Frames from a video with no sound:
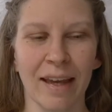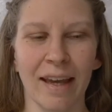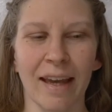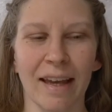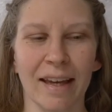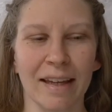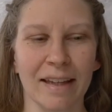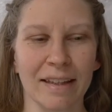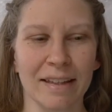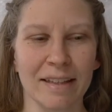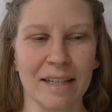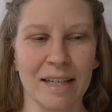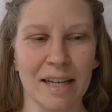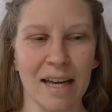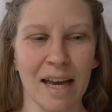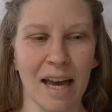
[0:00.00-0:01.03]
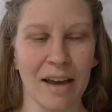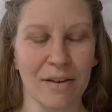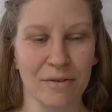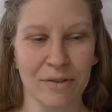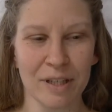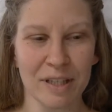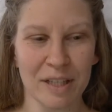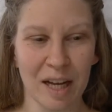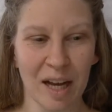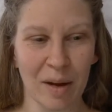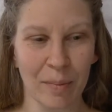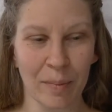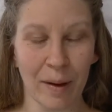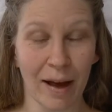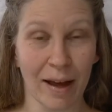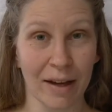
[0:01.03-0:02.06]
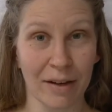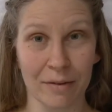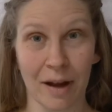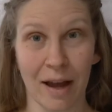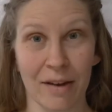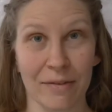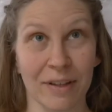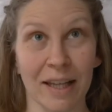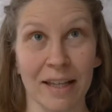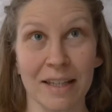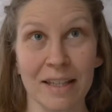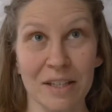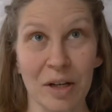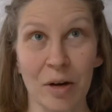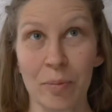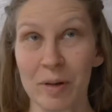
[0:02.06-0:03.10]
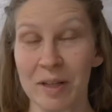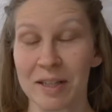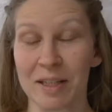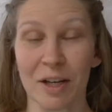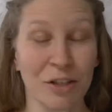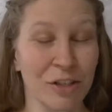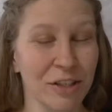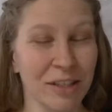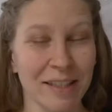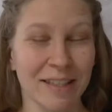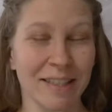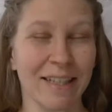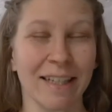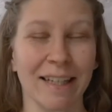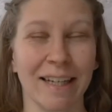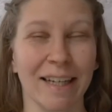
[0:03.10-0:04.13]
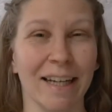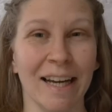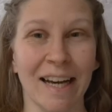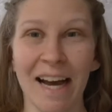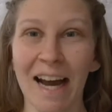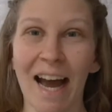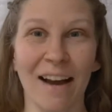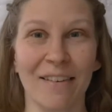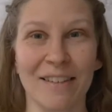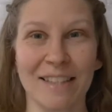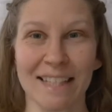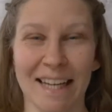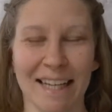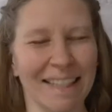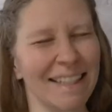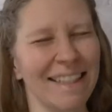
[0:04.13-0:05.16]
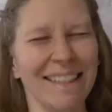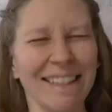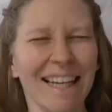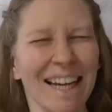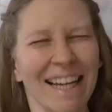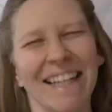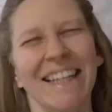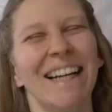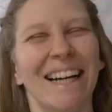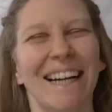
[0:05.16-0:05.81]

And every time I arrived at the top and touched the ceiling, I was like, yay!